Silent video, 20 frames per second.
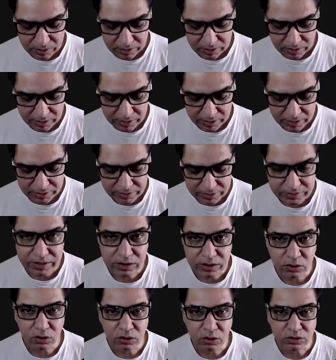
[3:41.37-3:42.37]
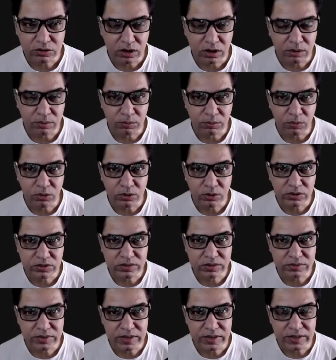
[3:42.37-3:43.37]
and they cause a more
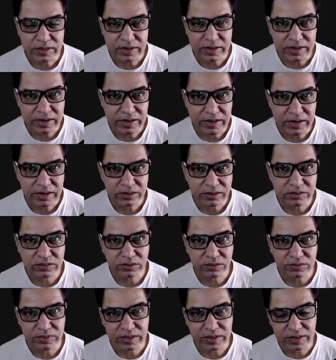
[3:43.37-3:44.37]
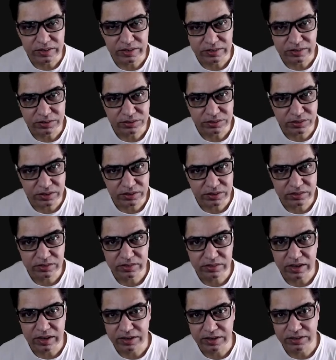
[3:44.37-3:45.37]
severe illness, severe in the sense
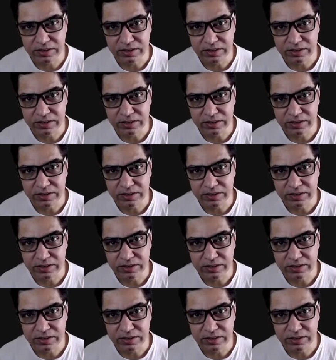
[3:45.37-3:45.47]
that